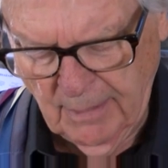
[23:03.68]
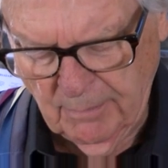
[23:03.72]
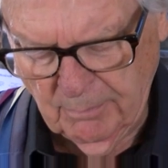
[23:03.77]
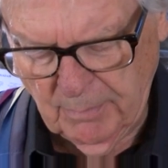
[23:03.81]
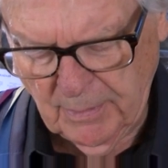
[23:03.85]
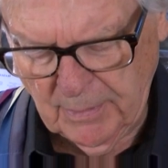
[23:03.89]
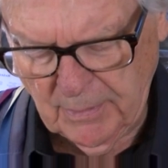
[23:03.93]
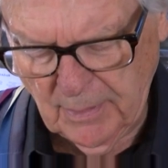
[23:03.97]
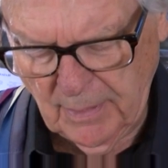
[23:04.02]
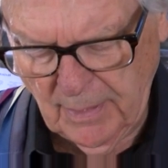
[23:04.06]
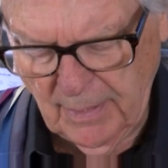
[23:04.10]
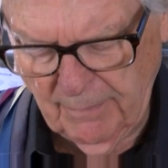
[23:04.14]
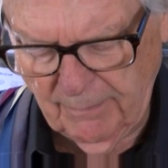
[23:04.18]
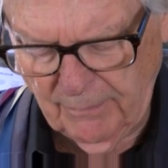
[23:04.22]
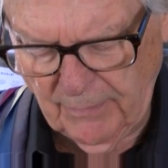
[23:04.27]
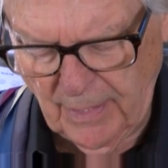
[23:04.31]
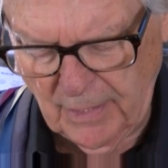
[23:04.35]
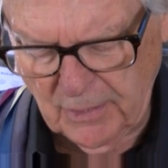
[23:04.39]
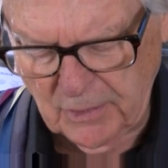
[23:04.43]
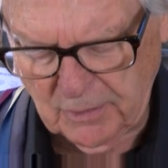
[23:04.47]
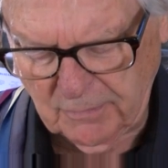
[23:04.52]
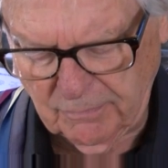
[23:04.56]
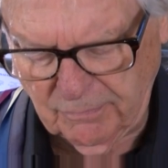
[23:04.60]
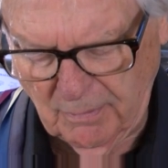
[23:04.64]
but deliver
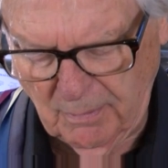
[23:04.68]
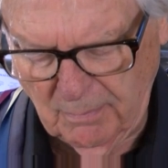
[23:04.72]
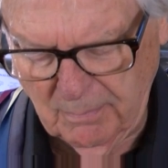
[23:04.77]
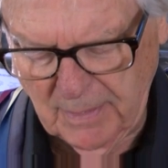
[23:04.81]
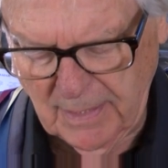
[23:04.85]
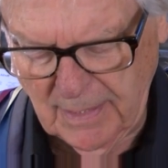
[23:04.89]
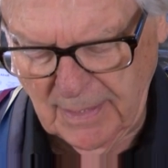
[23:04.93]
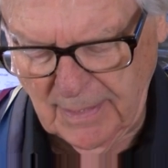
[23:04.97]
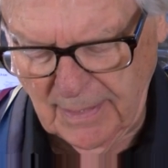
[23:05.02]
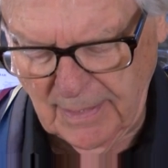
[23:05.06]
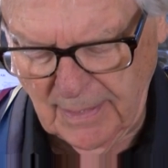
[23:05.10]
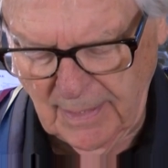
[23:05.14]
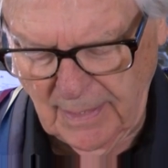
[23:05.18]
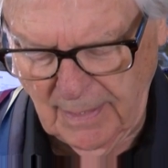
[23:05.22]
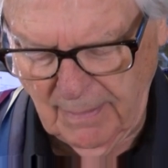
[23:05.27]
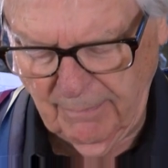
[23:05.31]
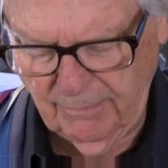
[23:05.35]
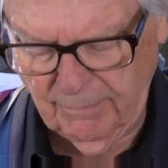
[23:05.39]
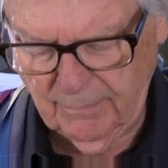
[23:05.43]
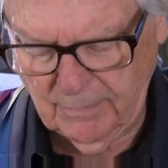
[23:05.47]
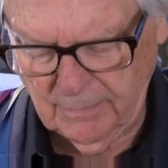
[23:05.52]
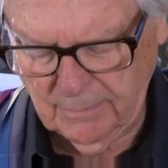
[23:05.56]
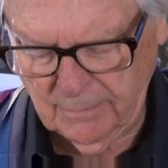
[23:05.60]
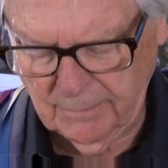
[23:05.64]
us from
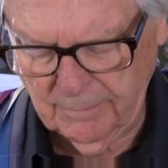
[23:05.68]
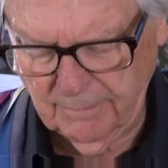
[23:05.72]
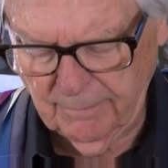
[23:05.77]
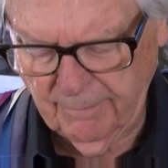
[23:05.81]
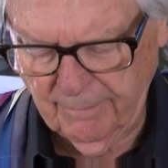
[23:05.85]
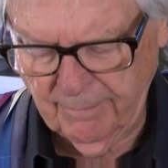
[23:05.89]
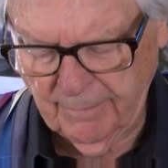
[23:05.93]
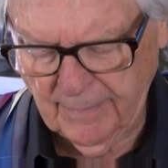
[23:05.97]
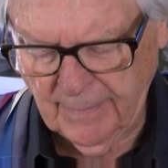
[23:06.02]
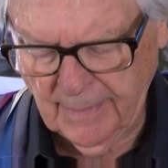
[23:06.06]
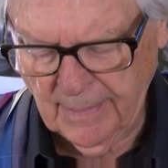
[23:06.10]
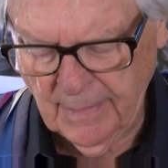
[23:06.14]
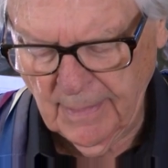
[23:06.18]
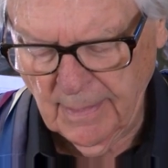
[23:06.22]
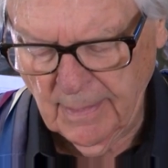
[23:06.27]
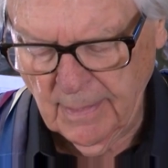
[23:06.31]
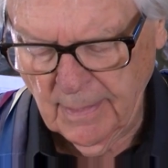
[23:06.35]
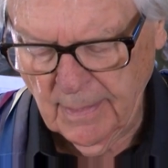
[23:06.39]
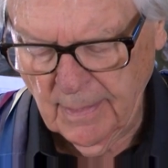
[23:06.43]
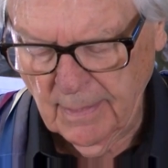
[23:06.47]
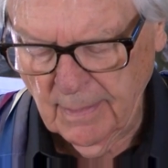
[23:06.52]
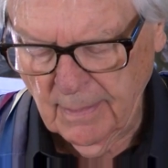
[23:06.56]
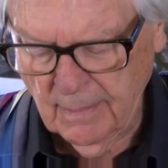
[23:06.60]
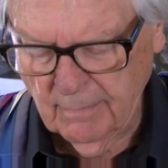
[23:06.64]
evil.
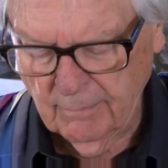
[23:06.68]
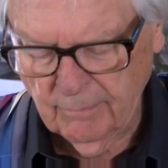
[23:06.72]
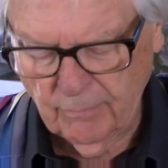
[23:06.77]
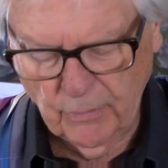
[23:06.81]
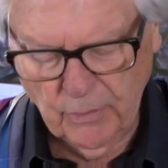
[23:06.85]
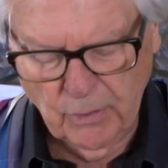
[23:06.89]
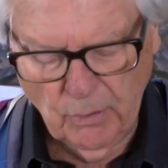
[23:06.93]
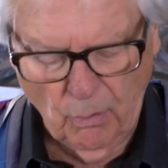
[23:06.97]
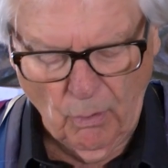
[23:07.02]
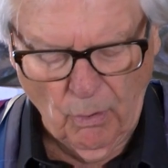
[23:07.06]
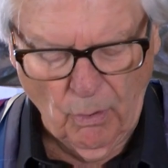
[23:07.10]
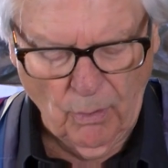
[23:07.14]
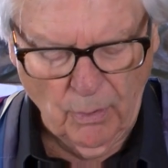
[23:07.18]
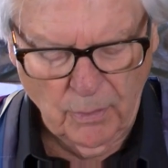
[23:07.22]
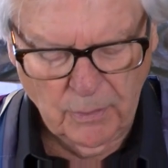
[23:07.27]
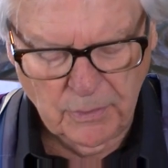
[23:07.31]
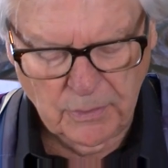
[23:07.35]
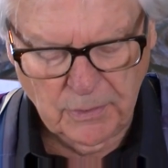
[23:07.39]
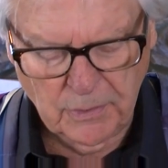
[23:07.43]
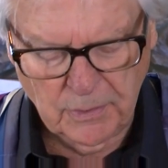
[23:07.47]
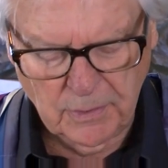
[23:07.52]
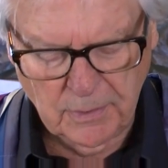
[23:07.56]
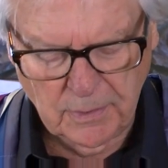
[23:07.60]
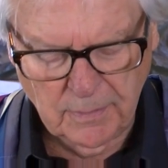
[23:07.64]
For
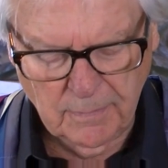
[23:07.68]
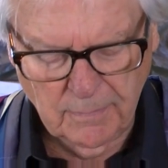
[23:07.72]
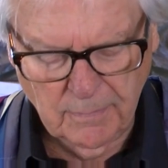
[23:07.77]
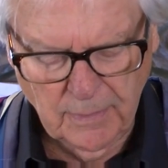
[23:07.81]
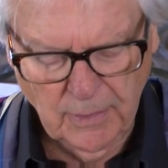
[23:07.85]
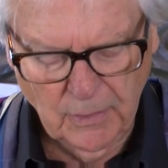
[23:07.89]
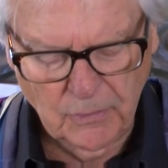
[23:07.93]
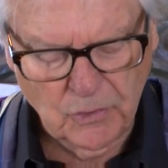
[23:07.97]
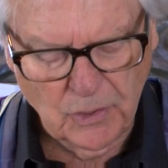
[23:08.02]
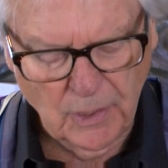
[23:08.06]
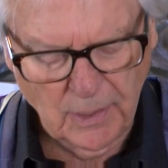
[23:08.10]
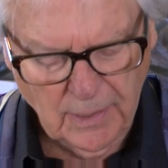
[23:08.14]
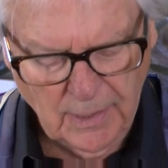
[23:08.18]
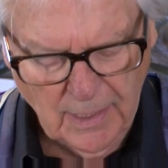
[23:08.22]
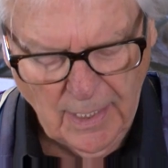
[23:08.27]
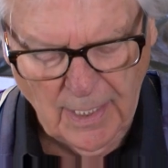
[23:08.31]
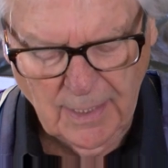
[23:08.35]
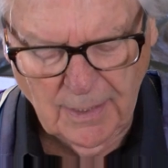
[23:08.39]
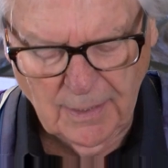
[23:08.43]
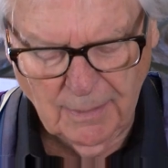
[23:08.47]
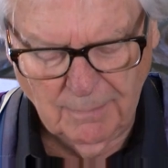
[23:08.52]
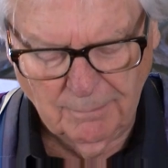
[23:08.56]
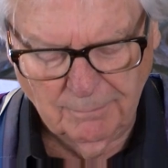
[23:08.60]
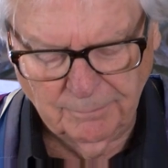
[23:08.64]
yours is the
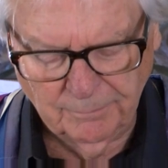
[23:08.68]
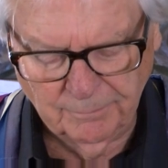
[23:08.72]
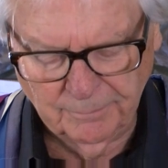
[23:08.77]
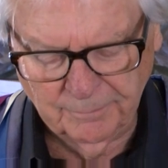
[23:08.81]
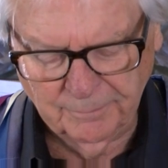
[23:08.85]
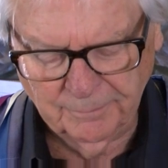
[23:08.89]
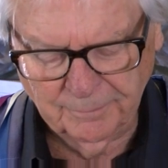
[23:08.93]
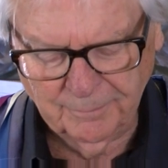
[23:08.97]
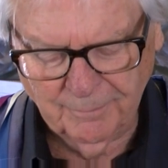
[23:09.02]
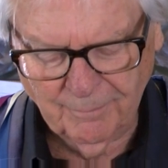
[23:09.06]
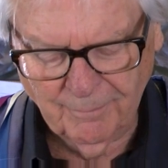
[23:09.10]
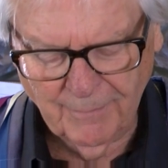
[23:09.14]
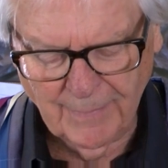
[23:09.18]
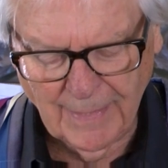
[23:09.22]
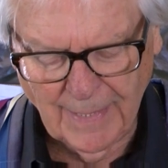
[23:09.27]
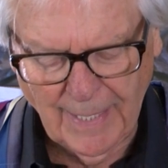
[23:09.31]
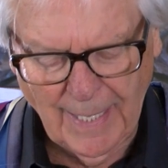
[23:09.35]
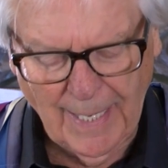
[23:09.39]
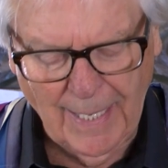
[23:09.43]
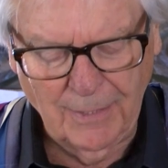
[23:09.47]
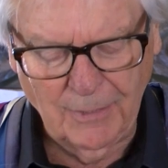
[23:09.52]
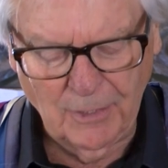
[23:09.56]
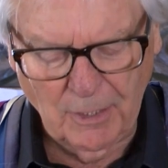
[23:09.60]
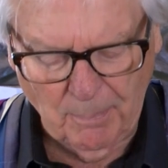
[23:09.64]
kingdom
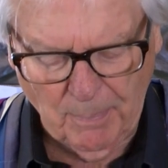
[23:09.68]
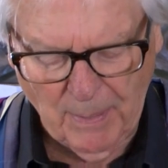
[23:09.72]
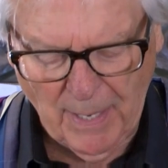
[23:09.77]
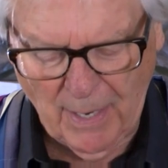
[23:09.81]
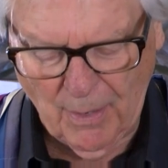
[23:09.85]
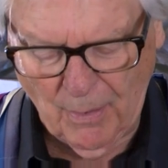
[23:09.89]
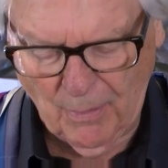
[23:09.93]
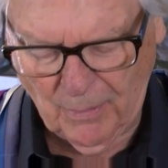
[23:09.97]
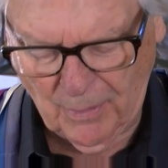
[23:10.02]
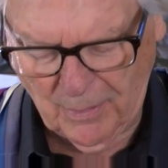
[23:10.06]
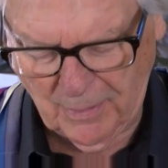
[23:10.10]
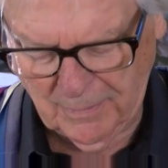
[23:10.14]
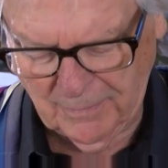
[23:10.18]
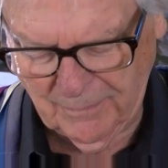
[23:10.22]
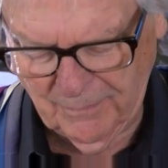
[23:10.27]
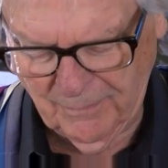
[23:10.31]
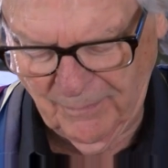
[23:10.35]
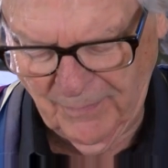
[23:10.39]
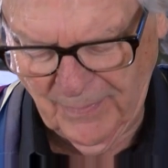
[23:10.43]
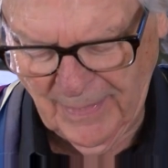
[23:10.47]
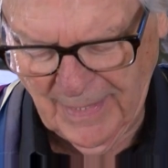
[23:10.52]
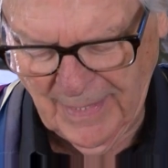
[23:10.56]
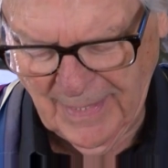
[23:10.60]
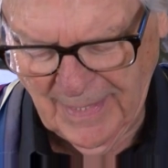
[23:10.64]
and the power
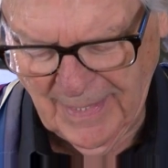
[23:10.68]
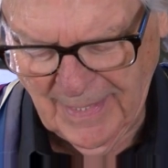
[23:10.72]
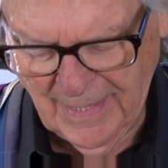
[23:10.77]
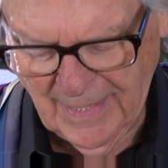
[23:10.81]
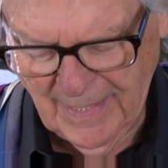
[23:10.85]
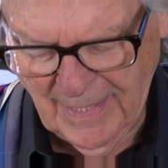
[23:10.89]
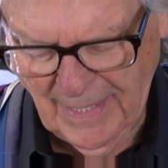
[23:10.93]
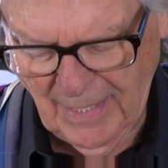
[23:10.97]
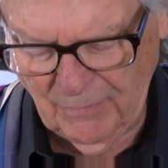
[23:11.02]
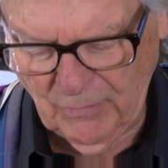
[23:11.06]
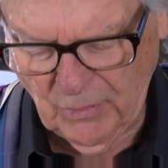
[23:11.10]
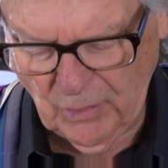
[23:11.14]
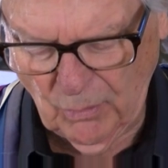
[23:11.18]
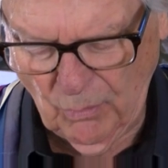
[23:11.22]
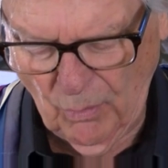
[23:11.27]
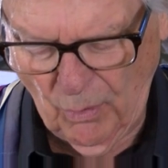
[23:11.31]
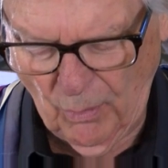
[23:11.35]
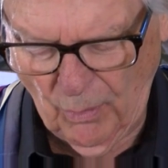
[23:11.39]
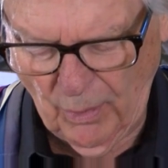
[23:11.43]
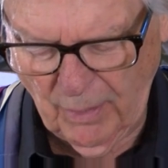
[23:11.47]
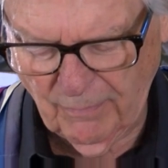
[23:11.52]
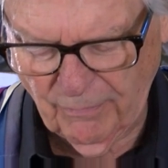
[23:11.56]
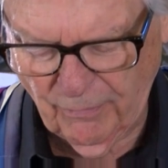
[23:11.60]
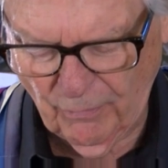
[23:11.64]
and the
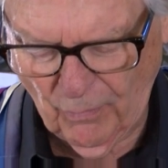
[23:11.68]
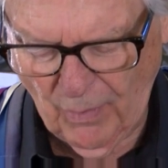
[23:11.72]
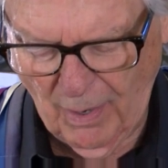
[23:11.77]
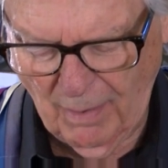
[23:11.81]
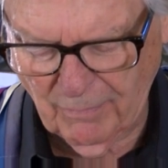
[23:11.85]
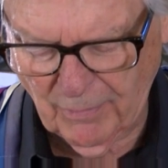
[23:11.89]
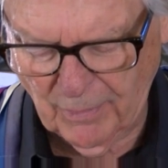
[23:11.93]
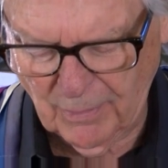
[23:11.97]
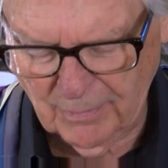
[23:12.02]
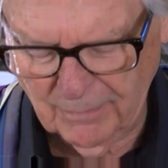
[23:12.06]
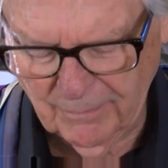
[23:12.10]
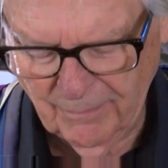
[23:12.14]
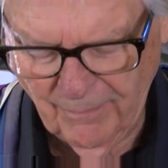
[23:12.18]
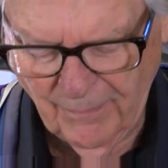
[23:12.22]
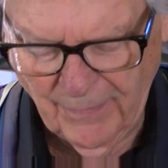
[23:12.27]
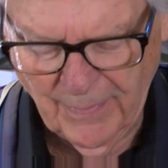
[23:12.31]
glory forever.